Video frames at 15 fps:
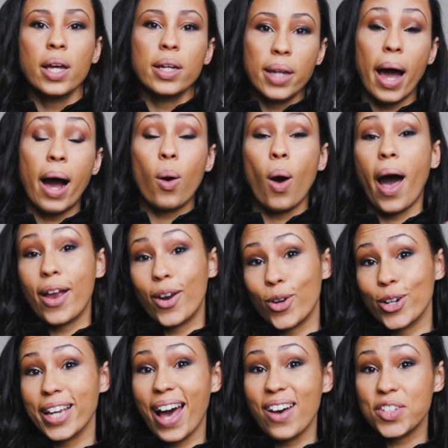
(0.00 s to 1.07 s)
Now, I
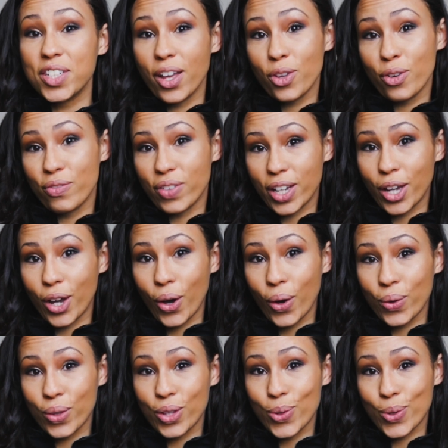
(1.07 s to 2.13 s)
already have another
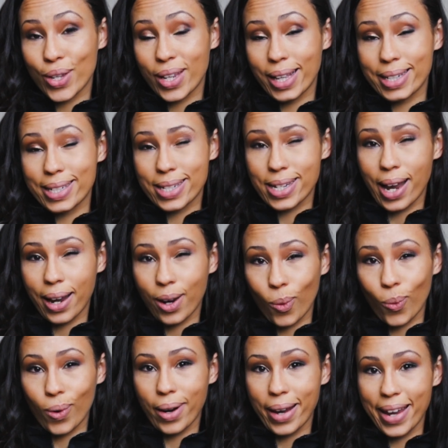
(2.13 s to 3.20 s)
video that you can check
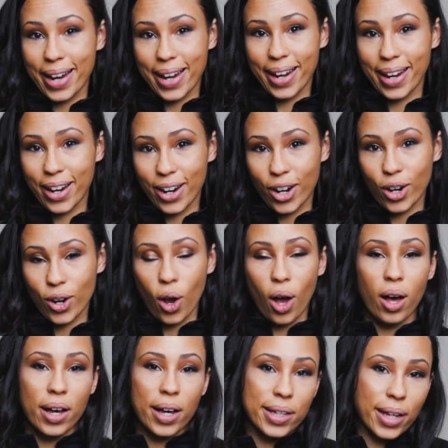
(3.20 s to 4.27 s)
right here
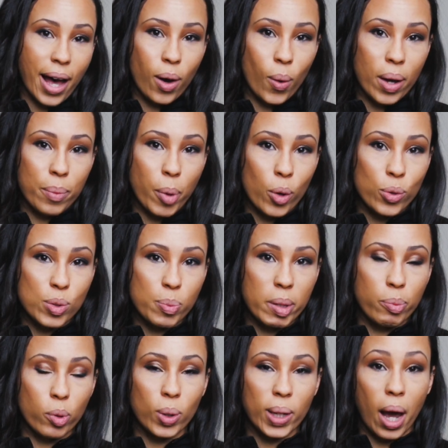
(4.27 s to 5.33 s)
on how I pose
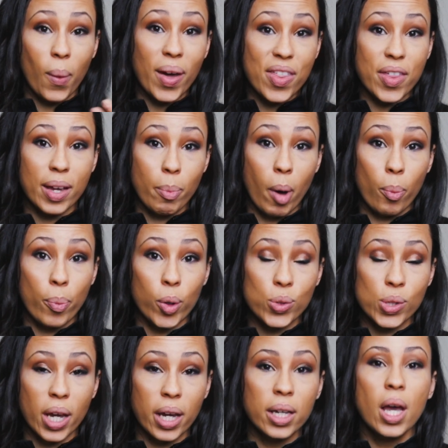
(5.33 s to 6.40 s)
people and how I think about
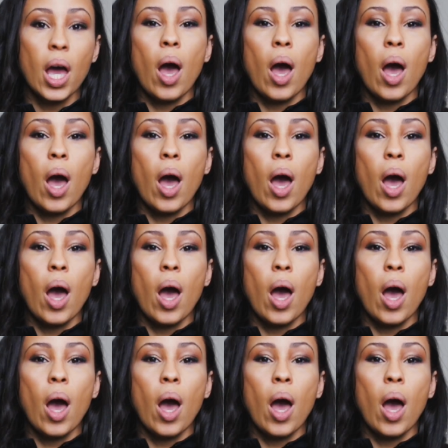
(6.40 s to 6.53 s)
posing.